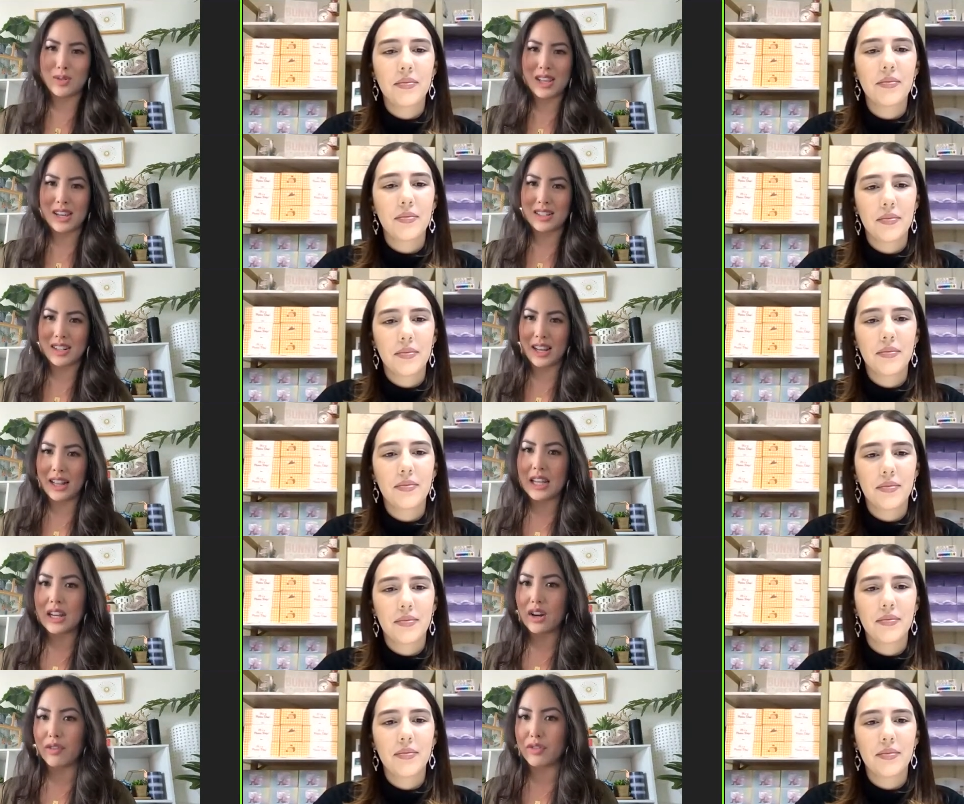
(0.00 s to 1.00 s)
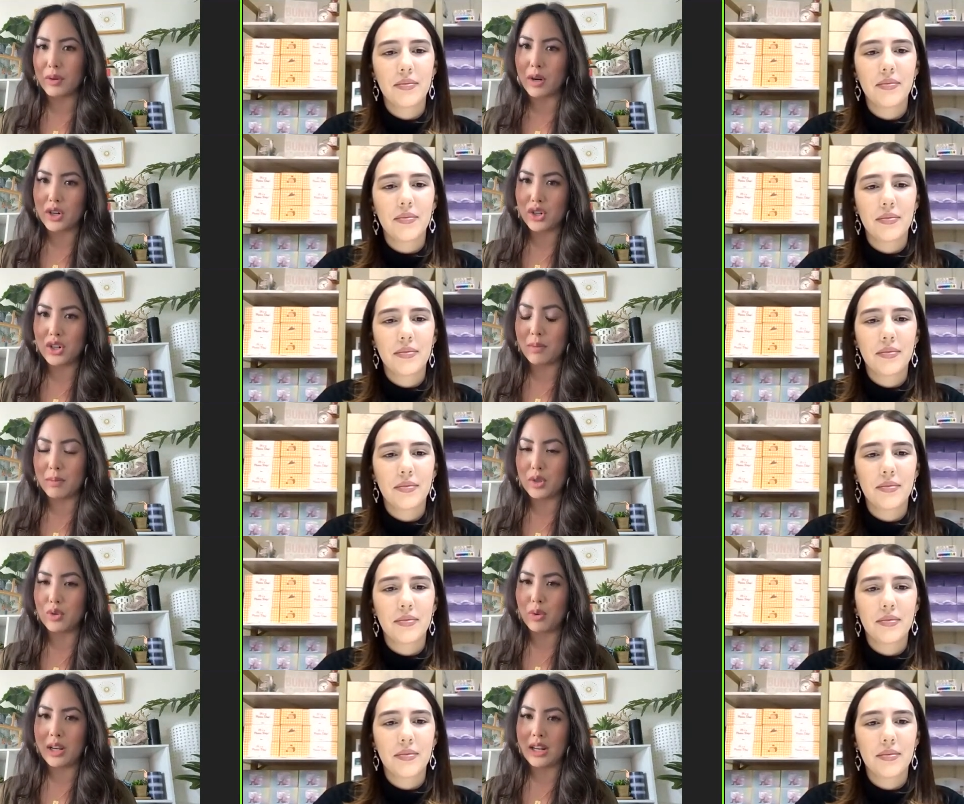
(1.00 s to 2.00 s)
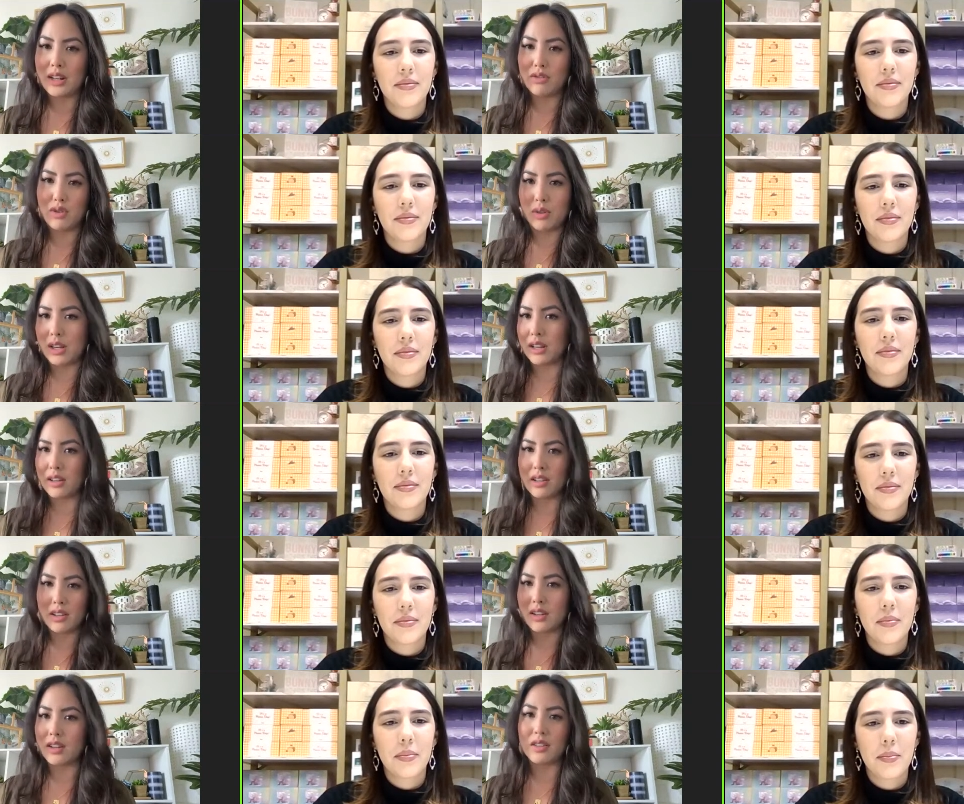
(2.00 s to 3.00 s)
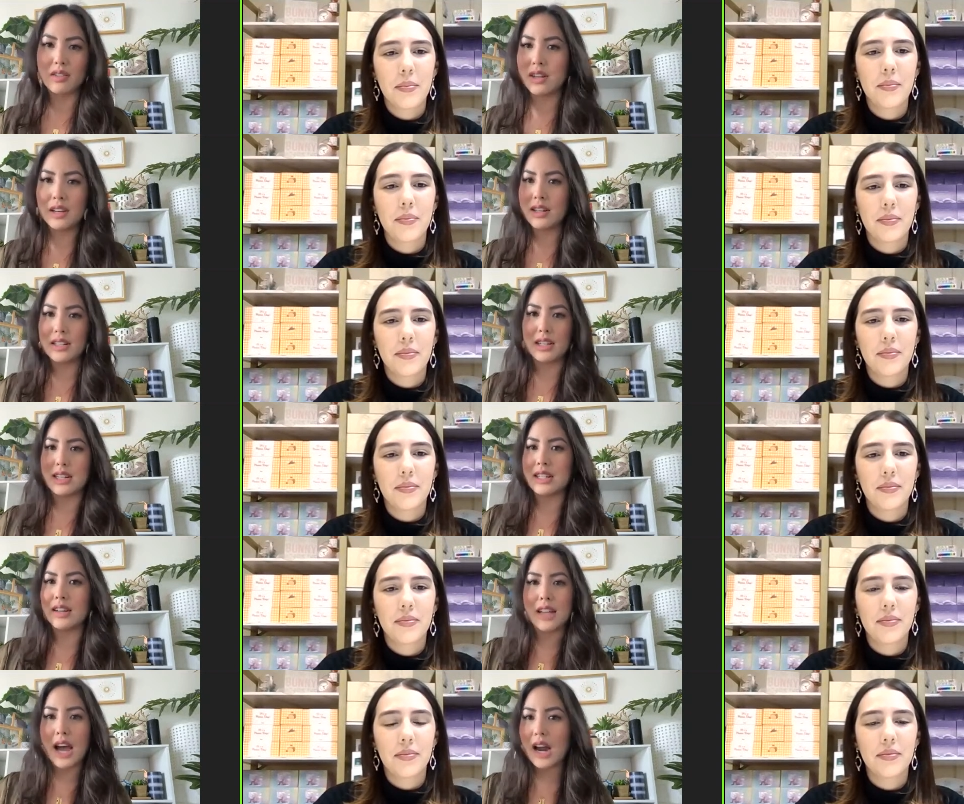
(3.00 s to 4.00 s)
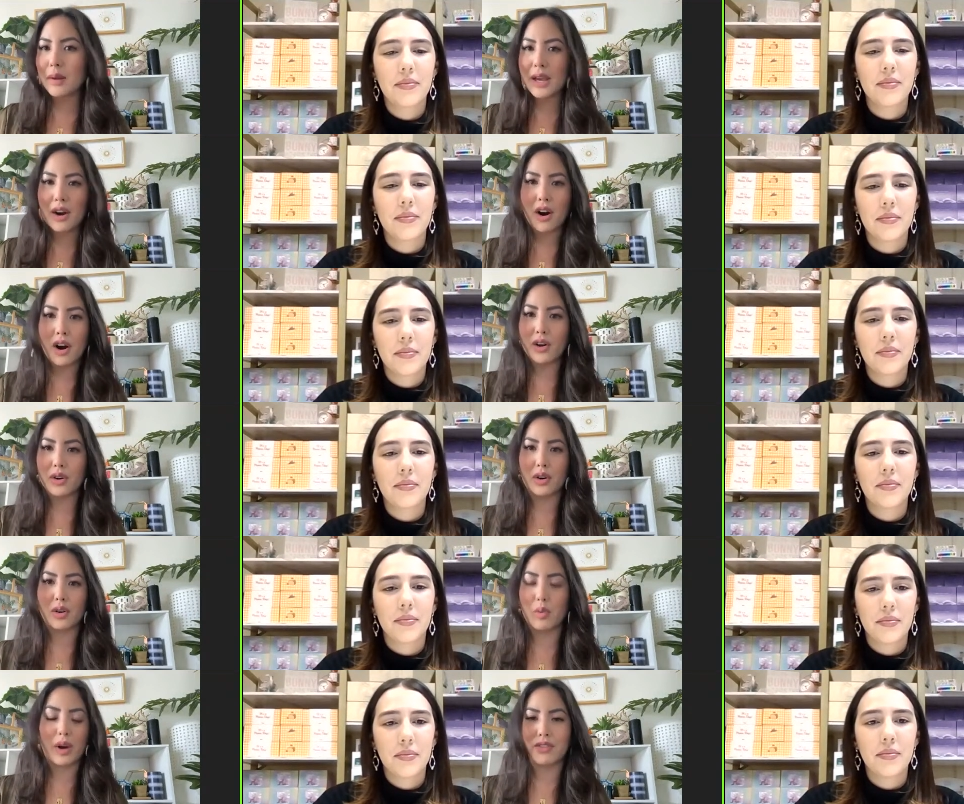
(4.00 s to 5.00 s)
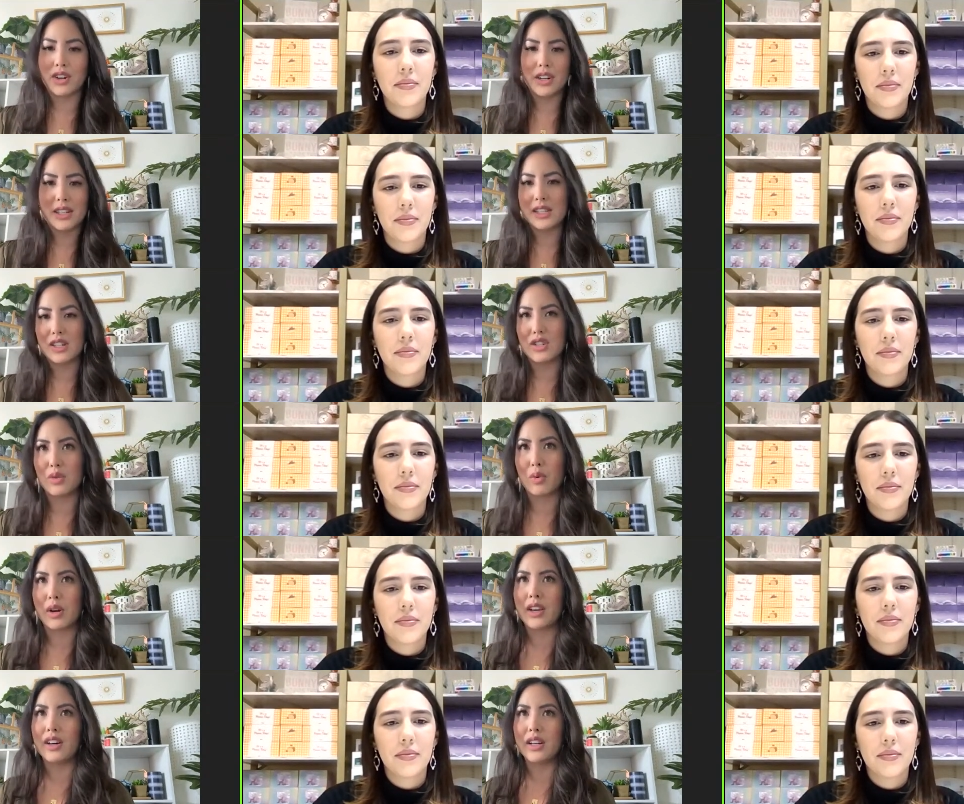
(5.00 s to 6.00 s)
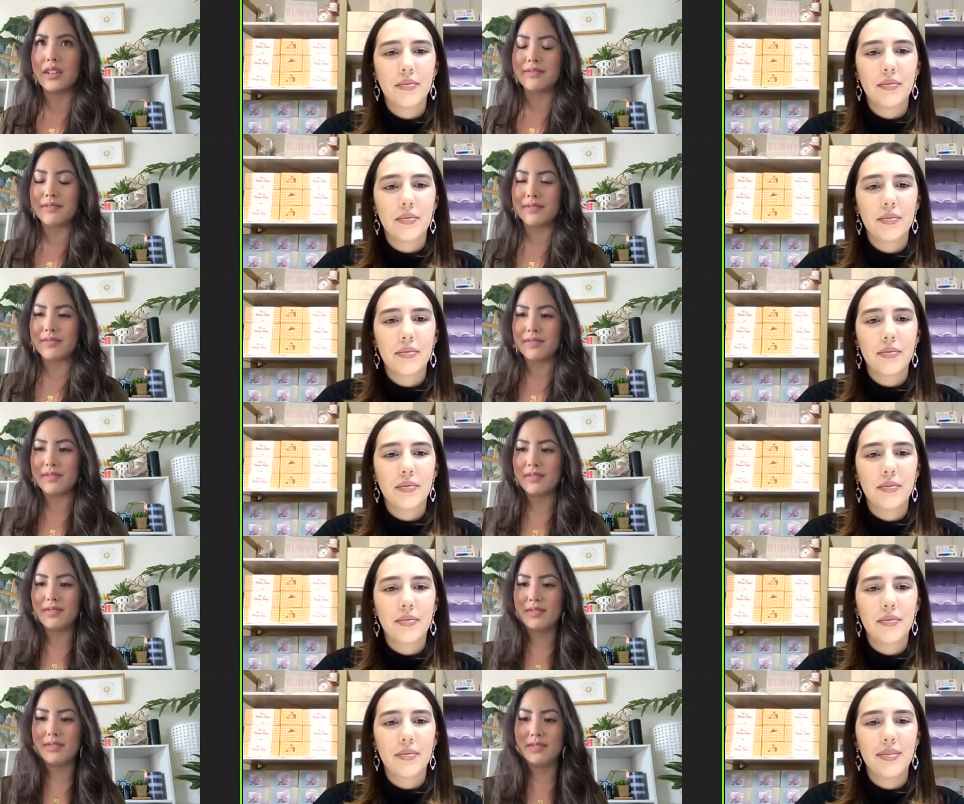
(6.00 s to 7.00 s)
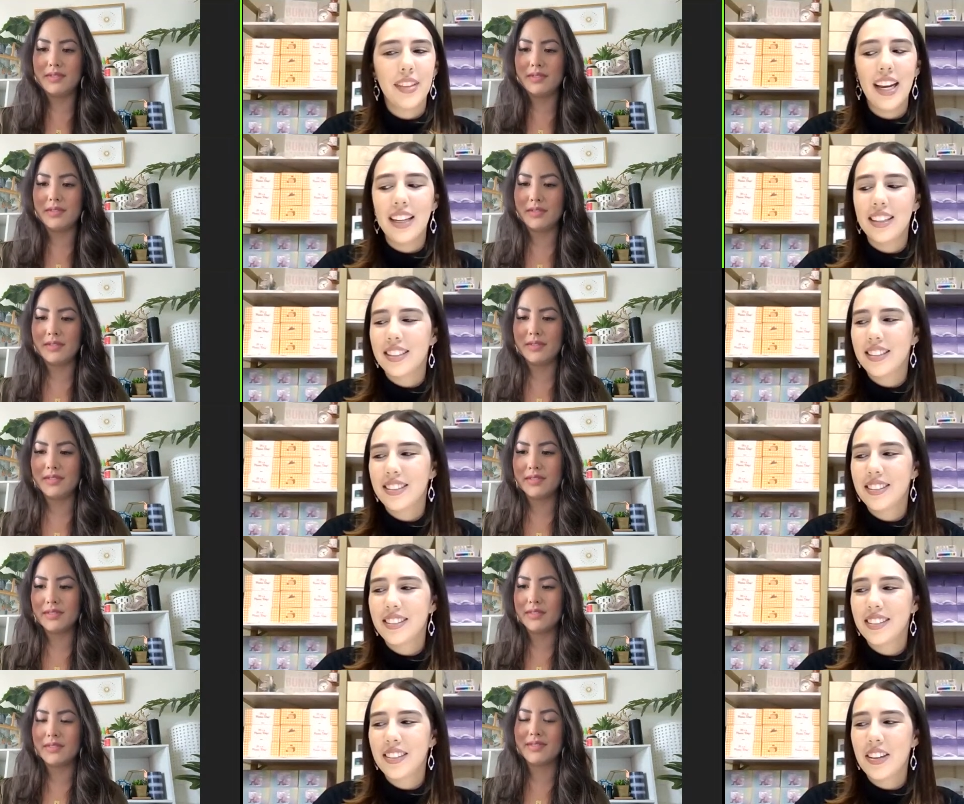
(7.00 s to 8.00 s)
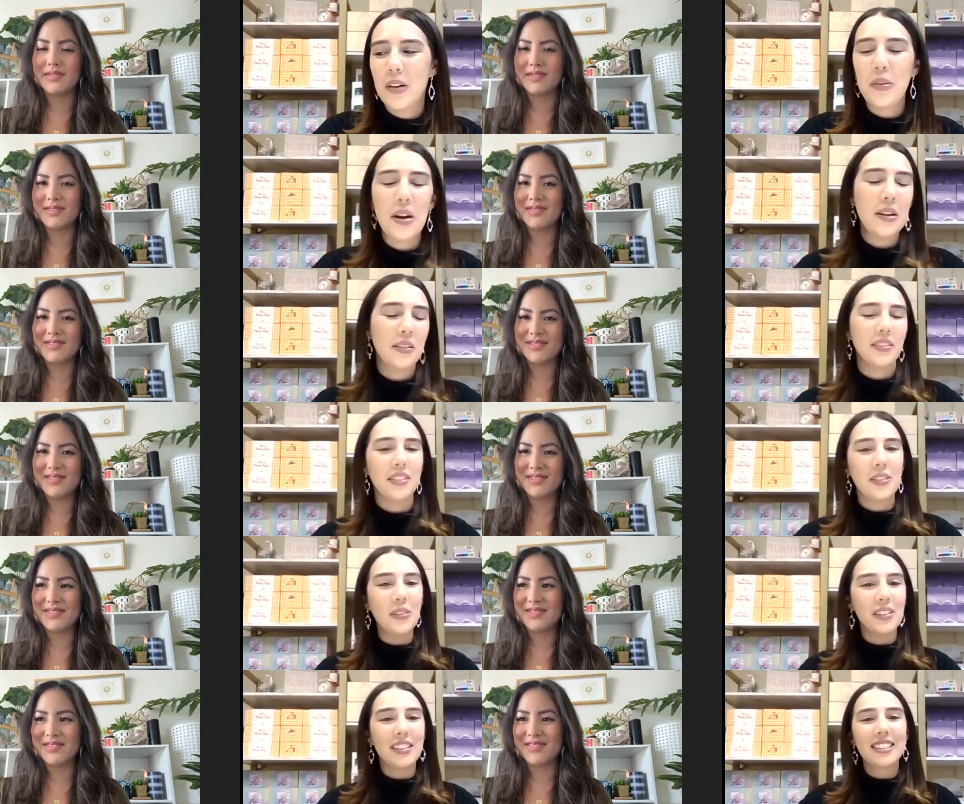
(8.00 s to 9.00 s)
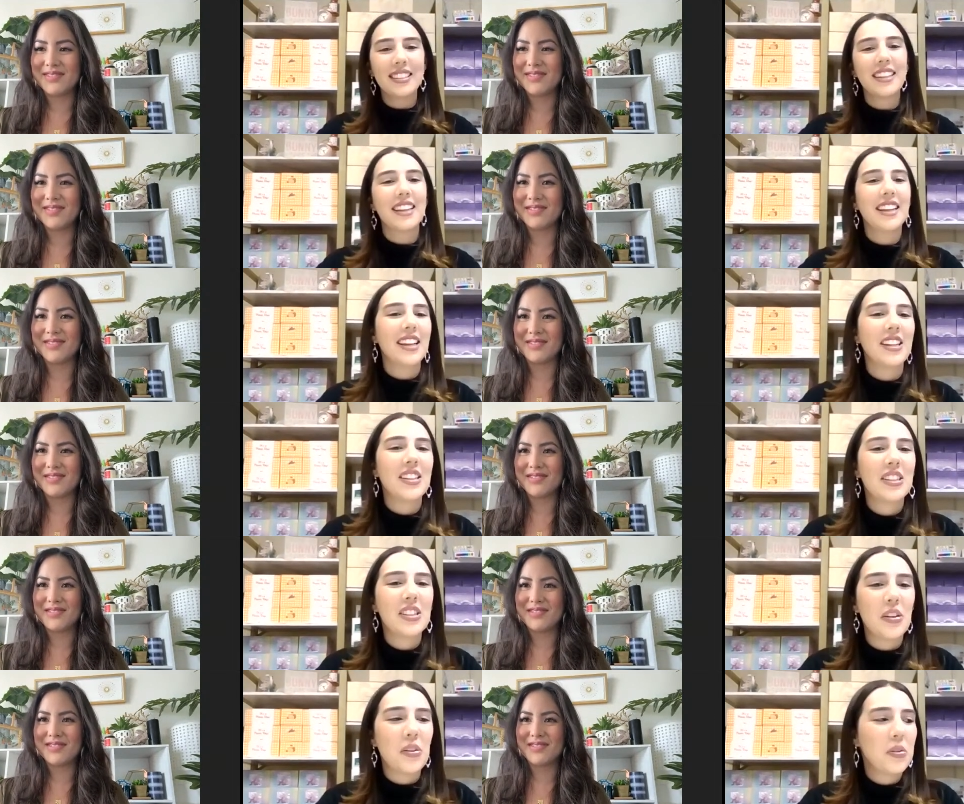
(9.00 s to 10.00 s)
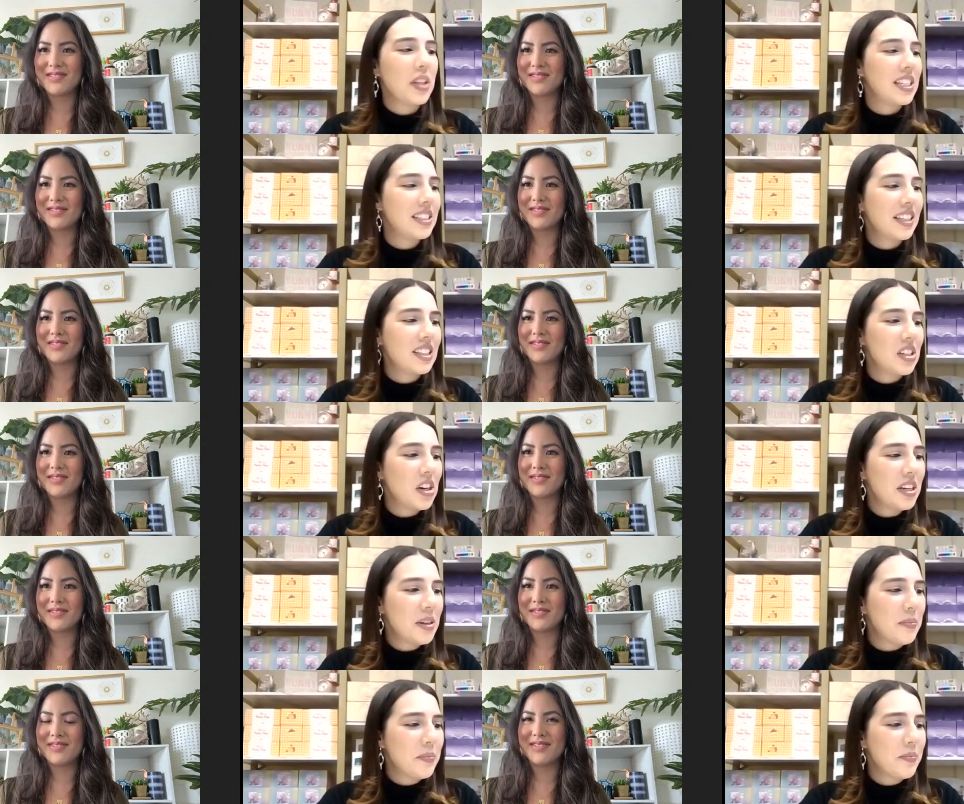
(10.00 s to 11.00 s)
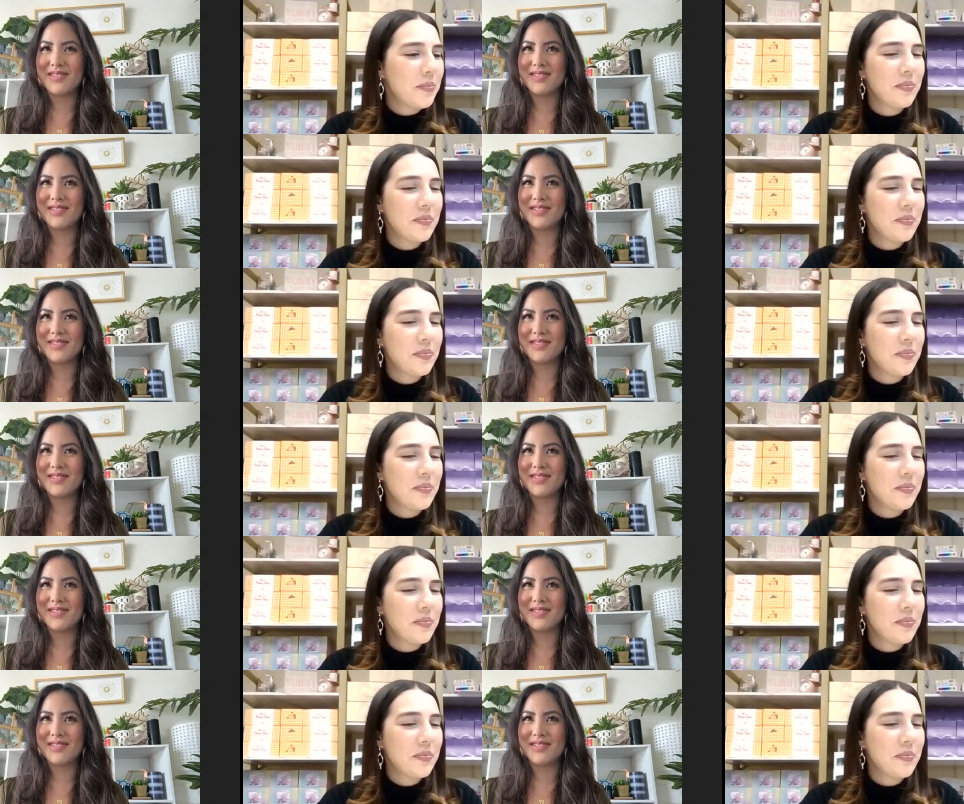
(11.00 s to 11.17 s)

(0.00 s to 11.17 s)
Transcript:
Speaker 1: use that to like clean off your brush in between doing you know detailed anime art or whatever it is that you're working
Speaker 2: on nice okay cool so let's get started